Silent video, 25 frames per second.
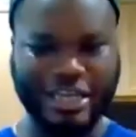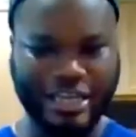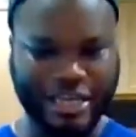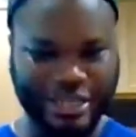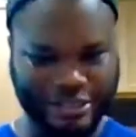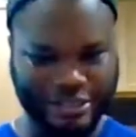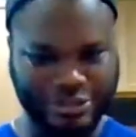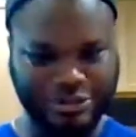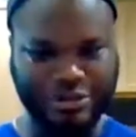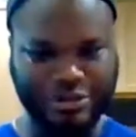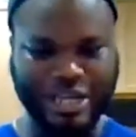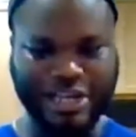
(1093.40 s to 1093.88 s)

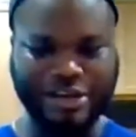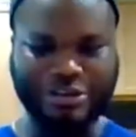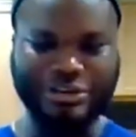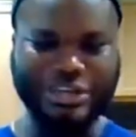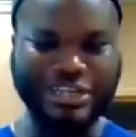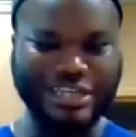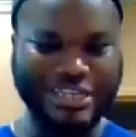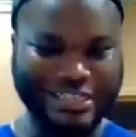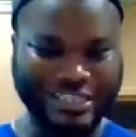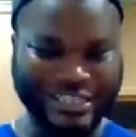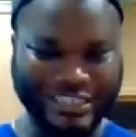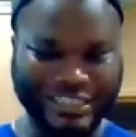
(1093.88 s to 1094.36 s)
swallowing
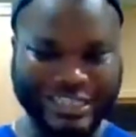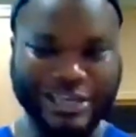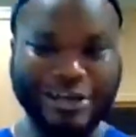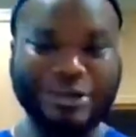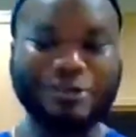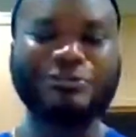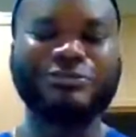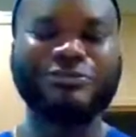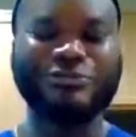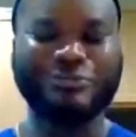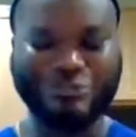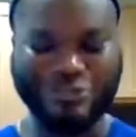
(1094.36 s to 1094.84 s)

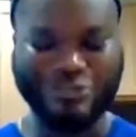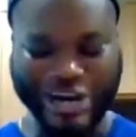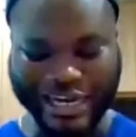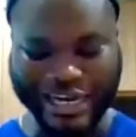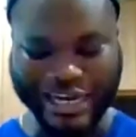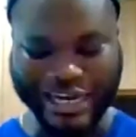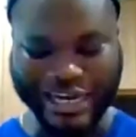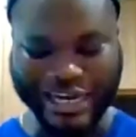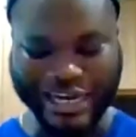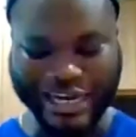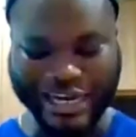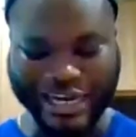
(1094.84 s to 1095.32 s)
itself, right?
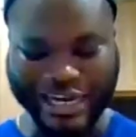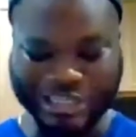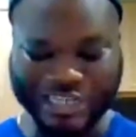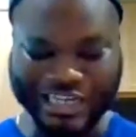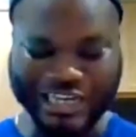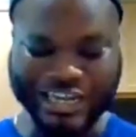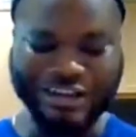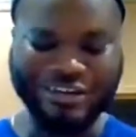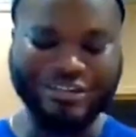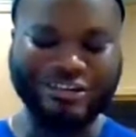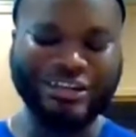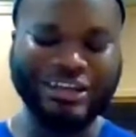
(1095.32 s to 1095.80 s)
It's coming
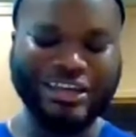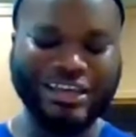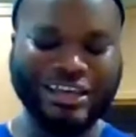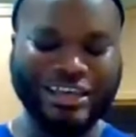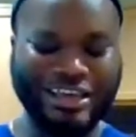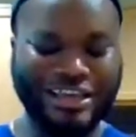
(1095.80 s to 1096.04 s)
down.